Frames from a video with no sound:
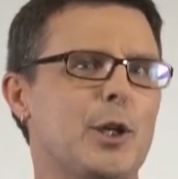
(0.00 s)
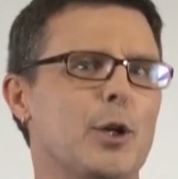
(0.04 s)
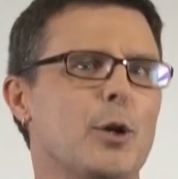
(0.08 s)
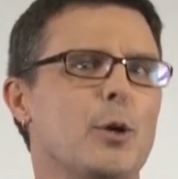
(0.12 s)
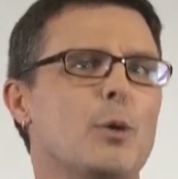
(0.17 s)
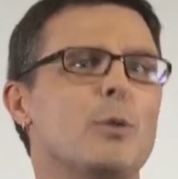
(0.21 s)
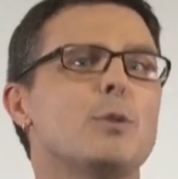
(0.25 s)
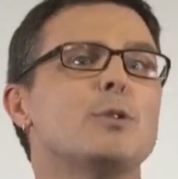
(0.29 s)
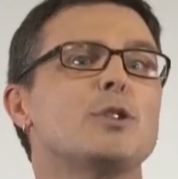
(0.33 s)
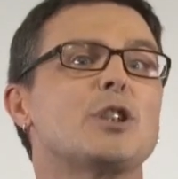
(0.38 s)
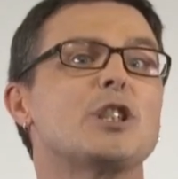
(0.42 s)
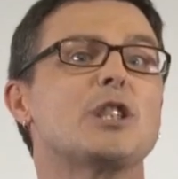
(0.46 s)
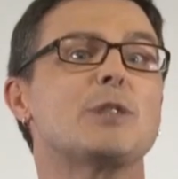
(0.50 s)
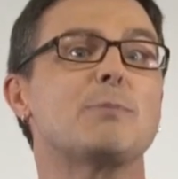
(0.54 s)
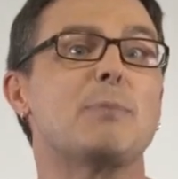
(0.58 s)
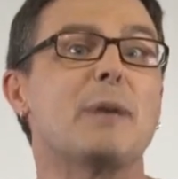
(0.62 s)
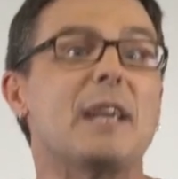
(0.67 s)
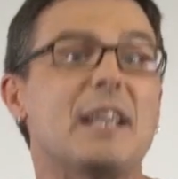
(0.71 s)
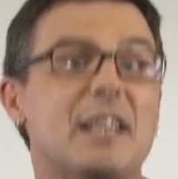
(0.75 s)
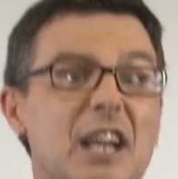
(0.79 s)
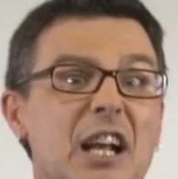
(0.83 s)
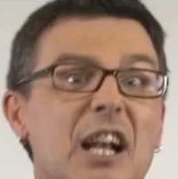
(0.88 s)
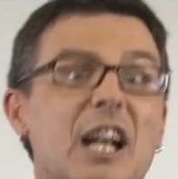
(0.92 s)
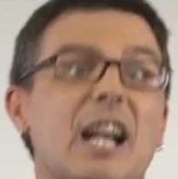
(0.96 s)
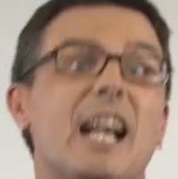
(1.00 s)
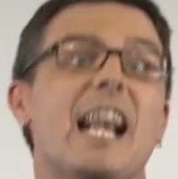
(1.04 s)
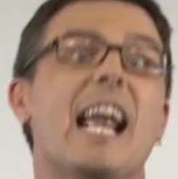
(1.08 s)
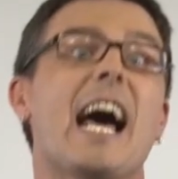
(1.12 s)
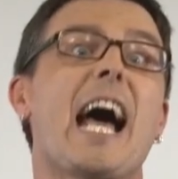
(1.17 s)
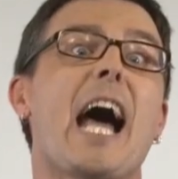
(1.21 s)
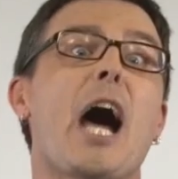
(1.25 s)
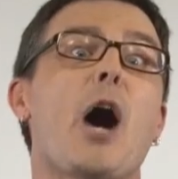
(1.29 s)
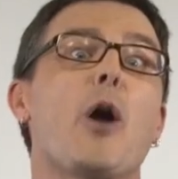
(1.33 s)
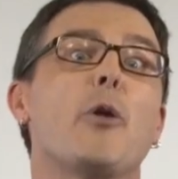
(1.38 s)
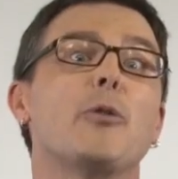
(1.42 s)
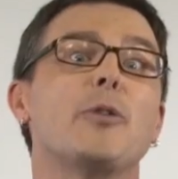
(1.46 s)
you to speak
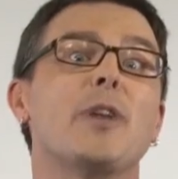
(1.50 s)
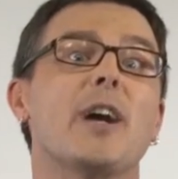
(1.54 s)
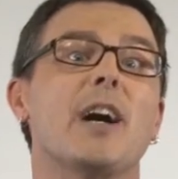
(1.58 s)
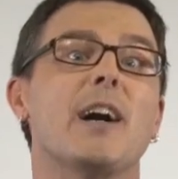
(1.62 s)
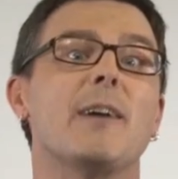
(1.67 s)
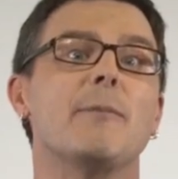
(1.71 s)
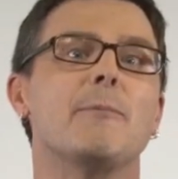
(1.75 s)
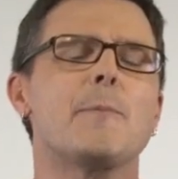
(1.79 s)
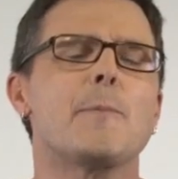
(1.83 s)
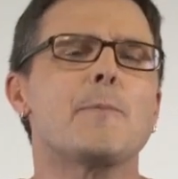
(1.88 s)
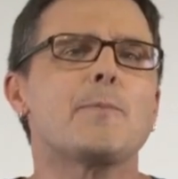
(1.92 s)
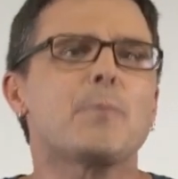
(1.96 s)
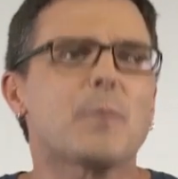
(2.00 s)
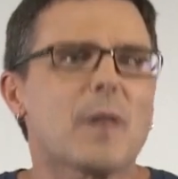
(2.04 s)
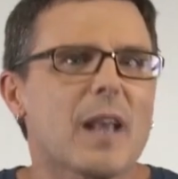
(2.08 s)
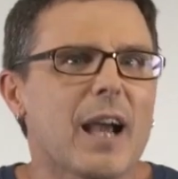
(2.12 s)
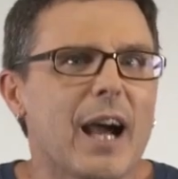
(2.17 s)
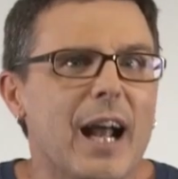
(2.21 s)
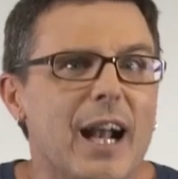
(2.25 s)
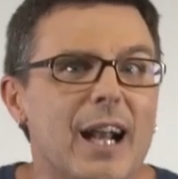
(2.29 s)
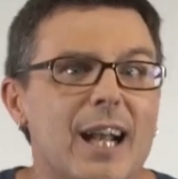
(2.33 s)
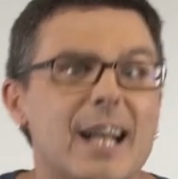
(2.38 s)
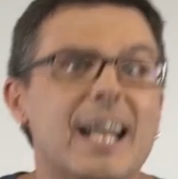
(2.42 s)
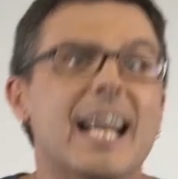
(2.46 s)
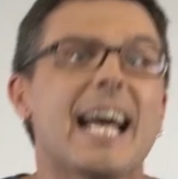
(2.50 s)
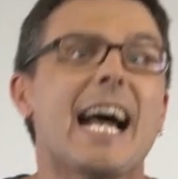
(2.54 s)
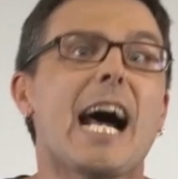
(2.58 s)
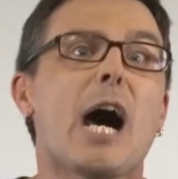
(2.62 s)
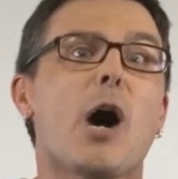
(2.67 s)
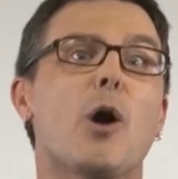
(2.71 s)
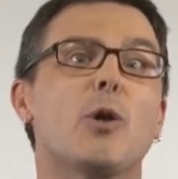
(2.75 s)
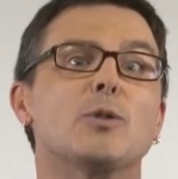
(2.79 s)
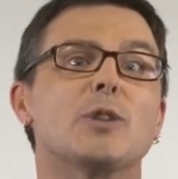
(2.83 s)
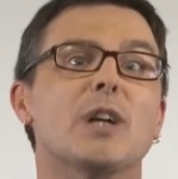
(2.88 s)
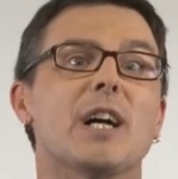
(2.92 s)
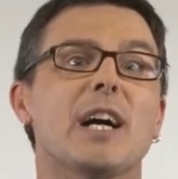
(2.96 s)
louder.
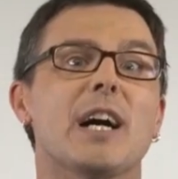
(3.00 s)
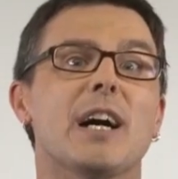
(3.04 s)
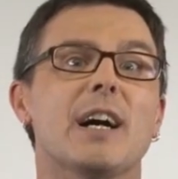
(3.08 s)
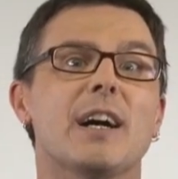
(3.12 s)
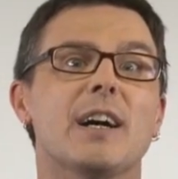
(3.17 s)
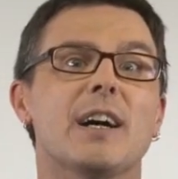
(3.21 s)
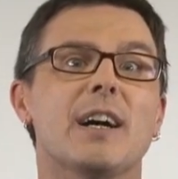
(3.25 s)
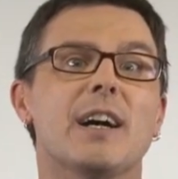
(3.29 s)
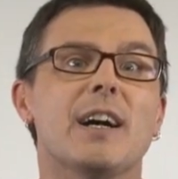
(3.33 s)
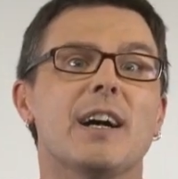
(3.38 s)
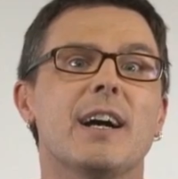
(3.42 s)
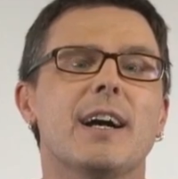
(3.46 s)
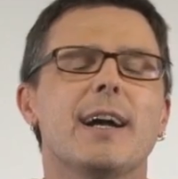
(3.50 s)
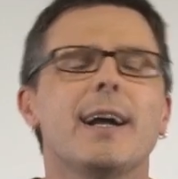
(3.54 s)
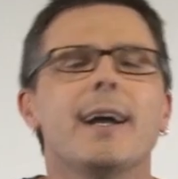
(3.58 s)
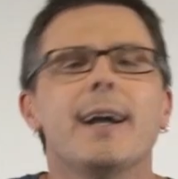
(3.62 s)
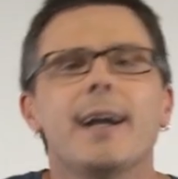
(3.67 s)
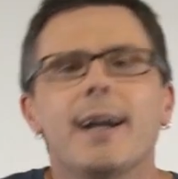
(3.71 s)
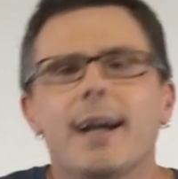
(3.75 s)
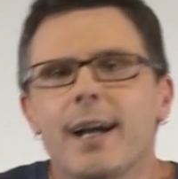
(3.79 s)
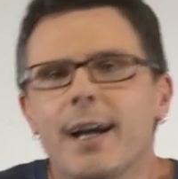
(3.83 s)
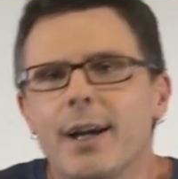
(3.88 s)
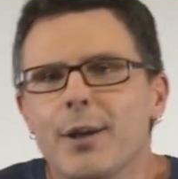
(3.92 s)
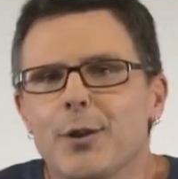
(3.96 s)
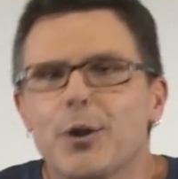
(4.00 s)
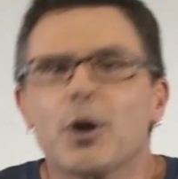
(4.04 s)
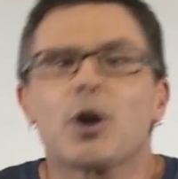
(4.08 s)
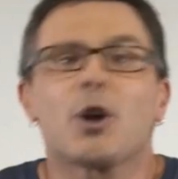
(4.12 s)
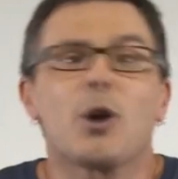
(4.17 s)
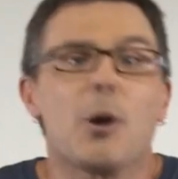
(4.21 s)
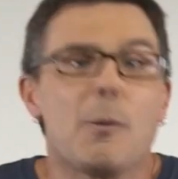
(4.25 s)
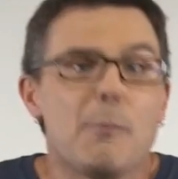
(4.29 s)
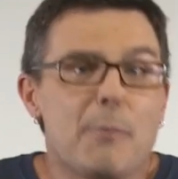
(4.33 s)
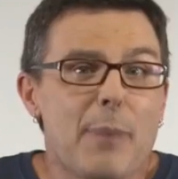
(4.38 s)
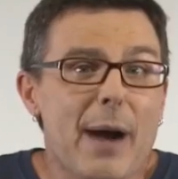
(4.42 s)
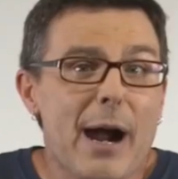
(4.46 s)
Louder. The
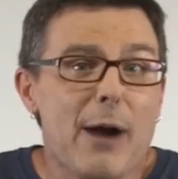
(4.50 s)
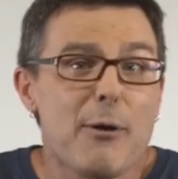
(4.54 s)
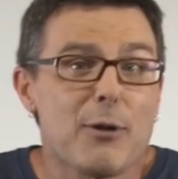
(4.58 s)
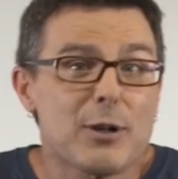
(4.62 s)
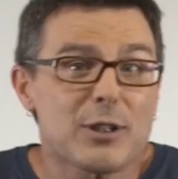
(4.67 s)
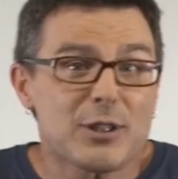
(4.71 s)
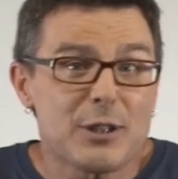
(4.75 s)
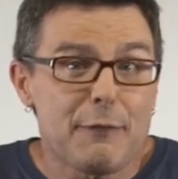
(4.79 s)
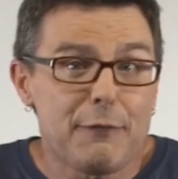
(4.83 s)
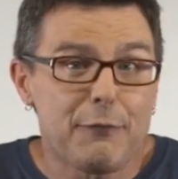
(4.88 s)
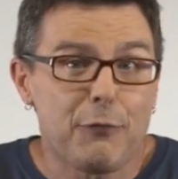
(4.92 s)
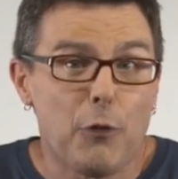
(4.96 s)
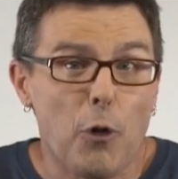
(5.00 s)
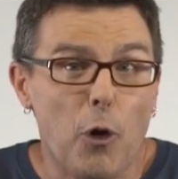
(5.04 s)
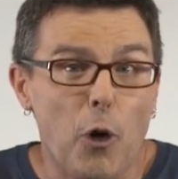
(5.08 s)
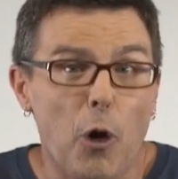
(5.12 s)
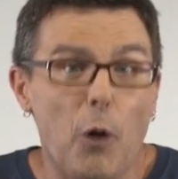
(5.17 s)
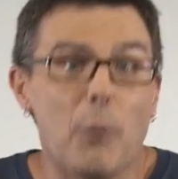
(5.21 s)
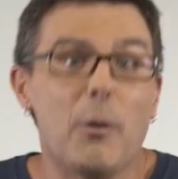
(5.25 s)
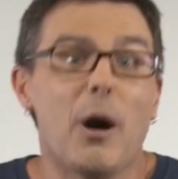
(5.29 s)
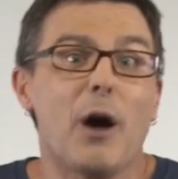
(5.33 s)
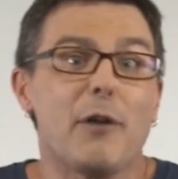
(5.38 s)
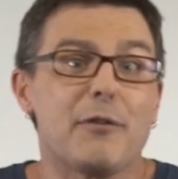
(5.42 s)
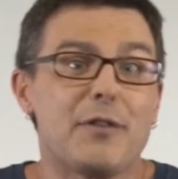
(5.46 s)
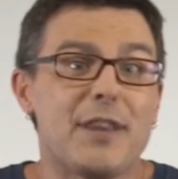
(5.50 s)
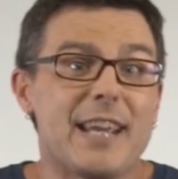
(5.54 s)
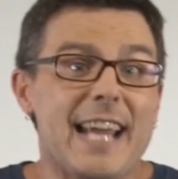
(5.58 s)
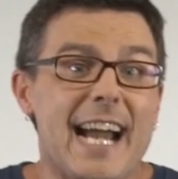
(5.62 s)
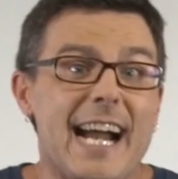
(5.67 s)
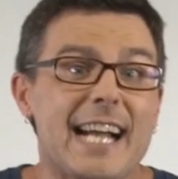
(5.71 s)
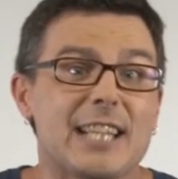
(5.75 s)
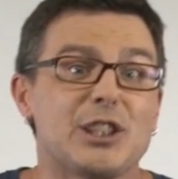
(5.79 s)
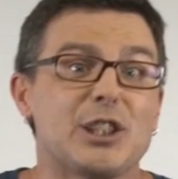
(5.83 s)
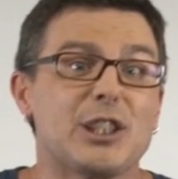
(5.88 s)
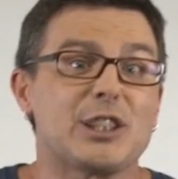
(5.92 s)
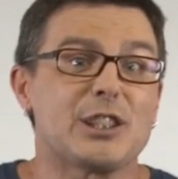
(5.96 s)
comparative form of the
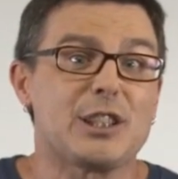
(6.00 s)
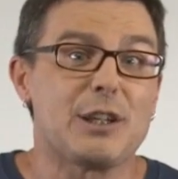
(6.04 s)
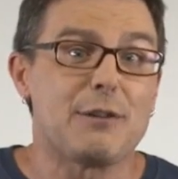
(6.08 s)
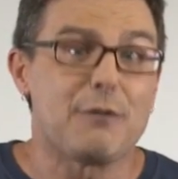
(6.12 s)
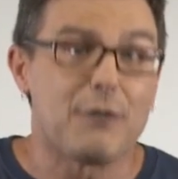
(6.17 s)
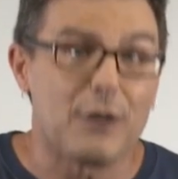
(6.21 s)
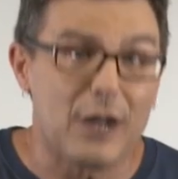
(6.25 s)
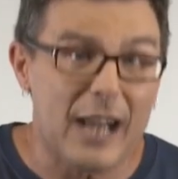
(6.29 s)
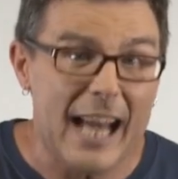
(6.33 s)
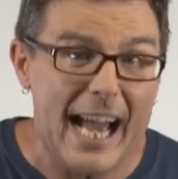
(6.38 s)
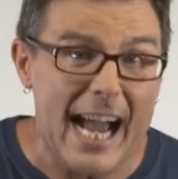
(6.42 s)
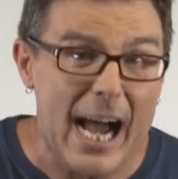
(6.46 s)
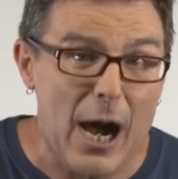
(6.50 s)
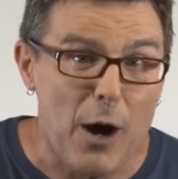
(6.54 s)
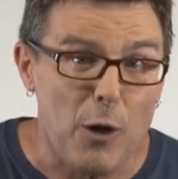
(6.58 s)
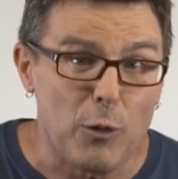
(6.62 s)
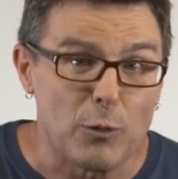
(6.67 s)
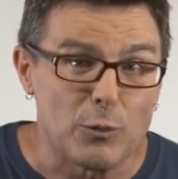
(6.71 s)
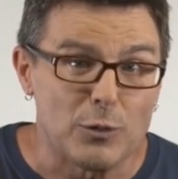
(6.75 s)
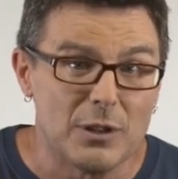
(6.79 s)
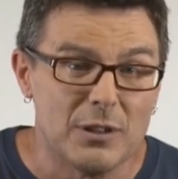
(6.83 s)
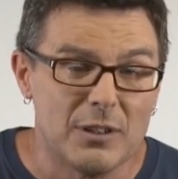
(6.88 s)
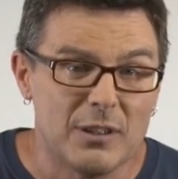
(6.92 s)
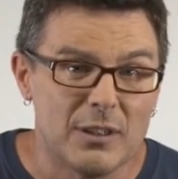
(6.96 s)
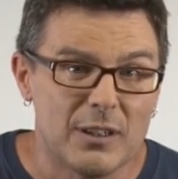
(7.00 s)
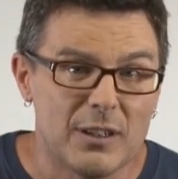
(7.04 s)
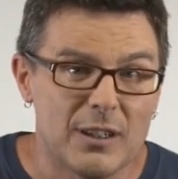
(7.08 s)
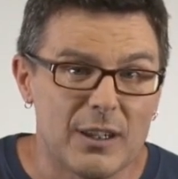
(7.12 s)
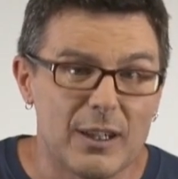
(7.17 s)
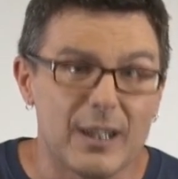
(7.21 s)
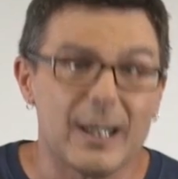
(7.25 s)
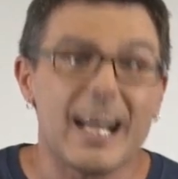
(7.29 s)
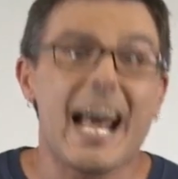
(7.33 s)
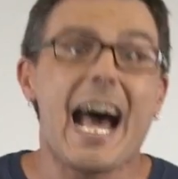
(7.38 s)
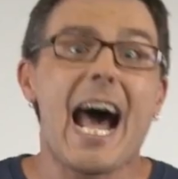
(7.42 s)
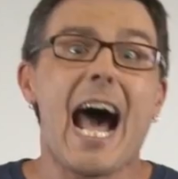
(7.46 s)
adjective loud.
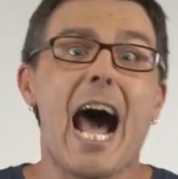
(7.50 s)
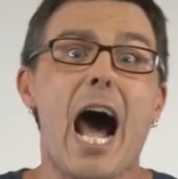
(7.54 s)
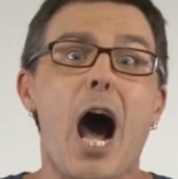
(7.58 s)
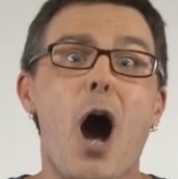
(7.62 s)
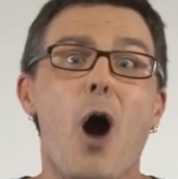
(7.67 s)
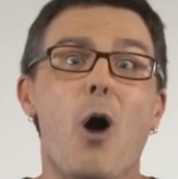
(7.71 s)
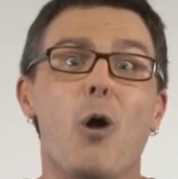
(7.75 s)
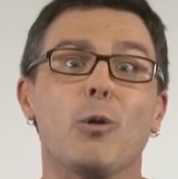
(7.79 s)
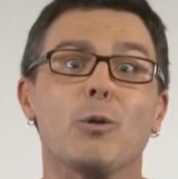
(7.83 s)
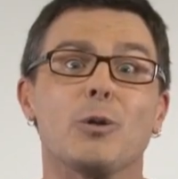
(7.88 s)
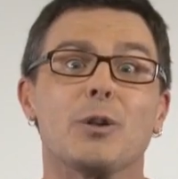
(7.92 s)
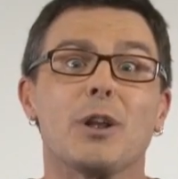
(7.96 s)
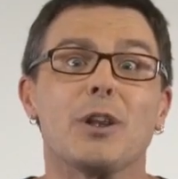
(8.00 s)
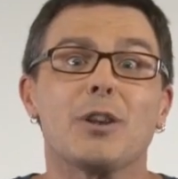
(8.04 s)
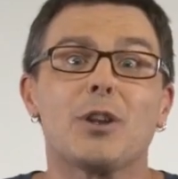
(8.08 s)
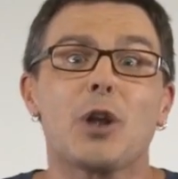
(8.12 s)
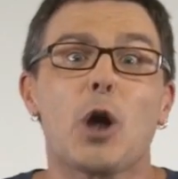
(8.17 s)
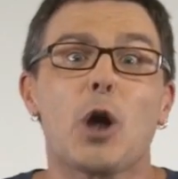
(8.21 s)
Loud, the